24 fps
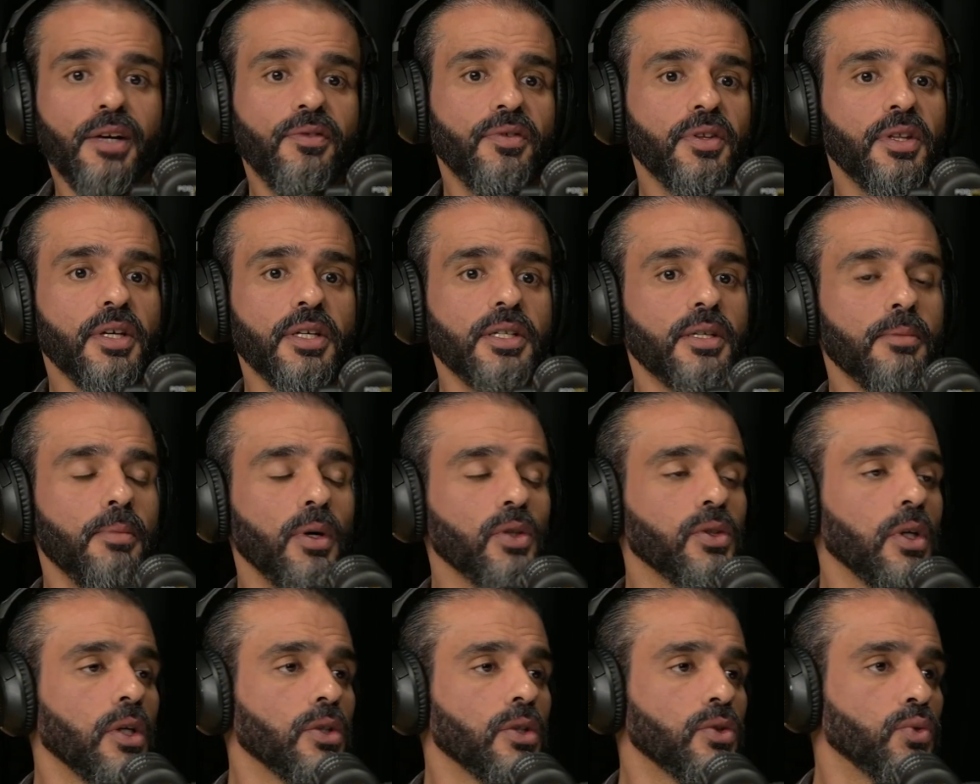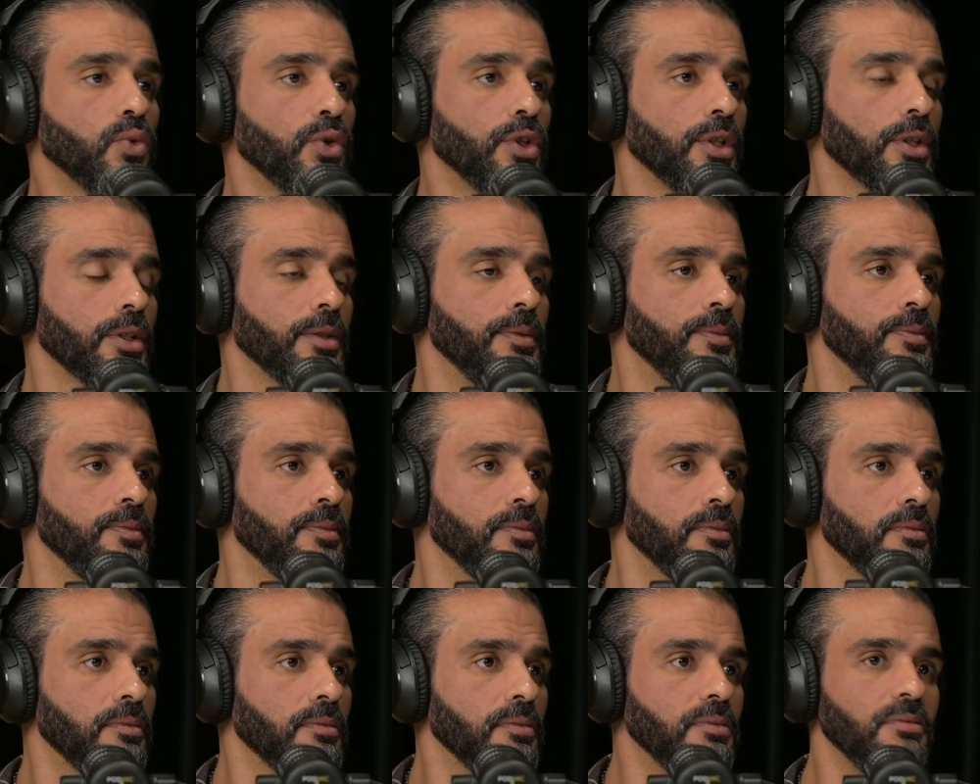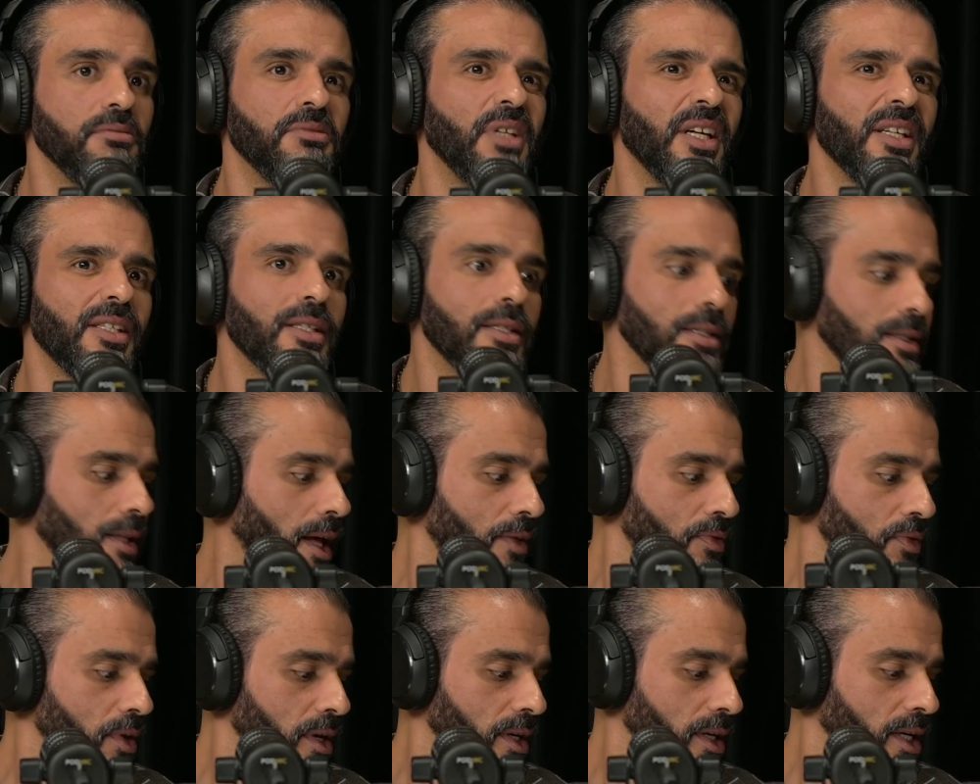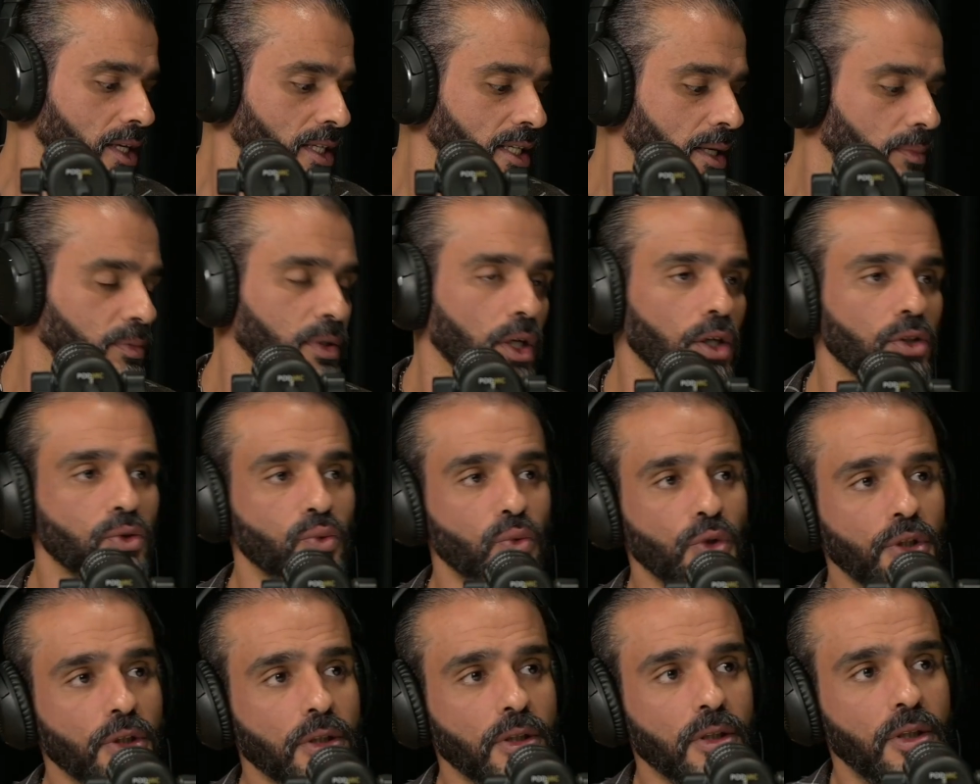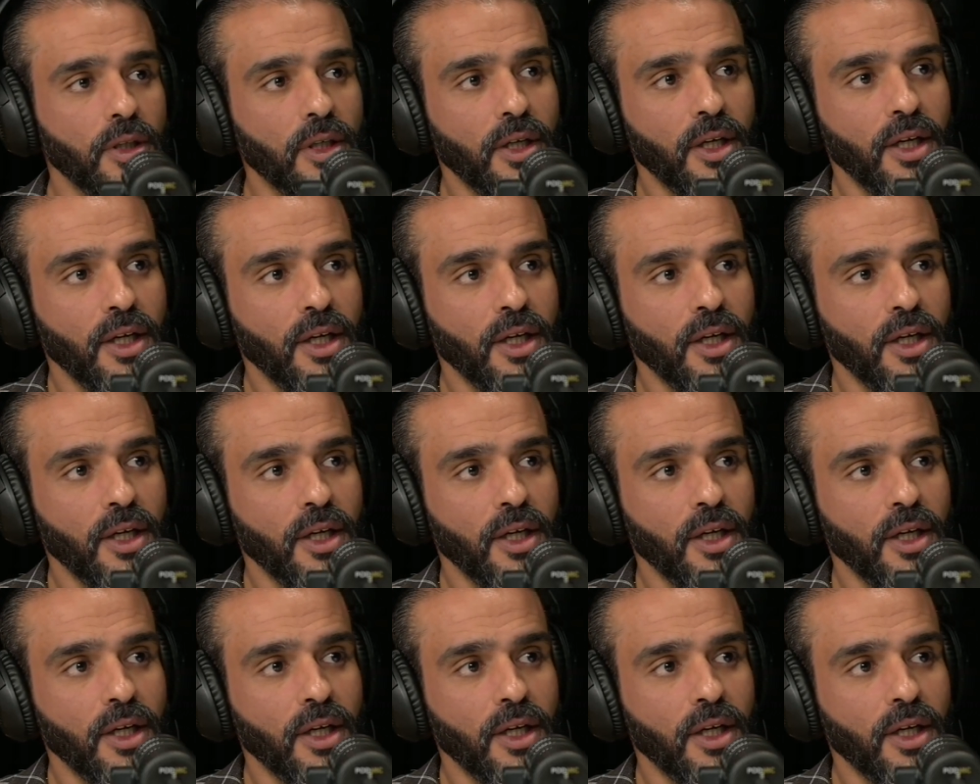Everything is about hard work. There is nothing except hard work.